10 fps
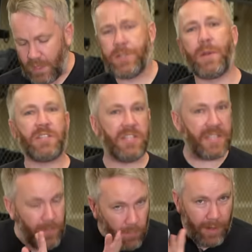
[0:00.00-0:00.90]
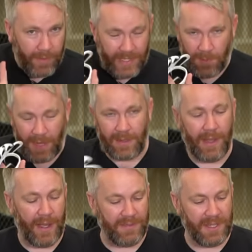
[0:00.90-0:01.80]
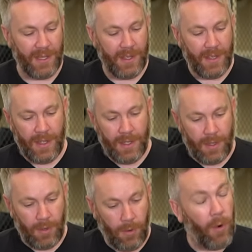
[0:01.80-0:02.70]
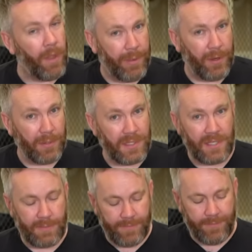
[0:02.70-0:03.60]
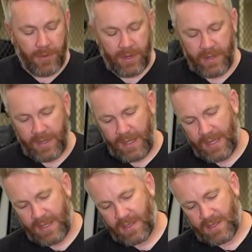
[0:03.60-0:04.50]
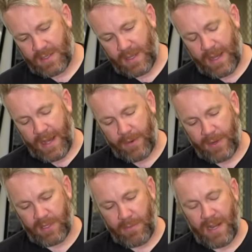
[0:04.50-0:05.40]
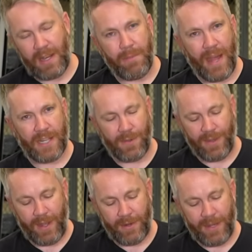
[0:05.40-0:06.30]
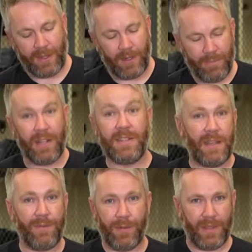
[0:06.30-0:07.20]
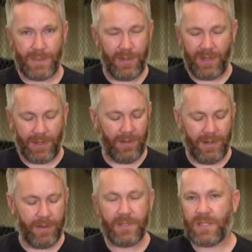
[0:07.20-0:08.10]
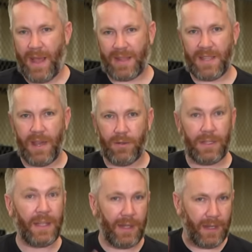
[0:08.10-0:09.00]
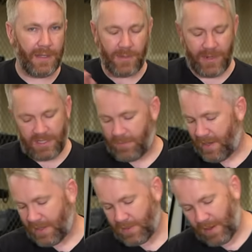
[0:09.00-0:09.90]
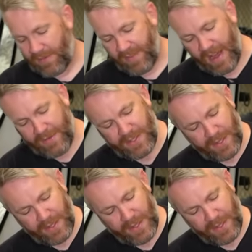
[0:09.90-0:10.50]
So he actually didn't wear these white gloves or the boots for his WrestleMania match with Undertaker, but he did for this particular SmackDown leading into WrestleMania 25.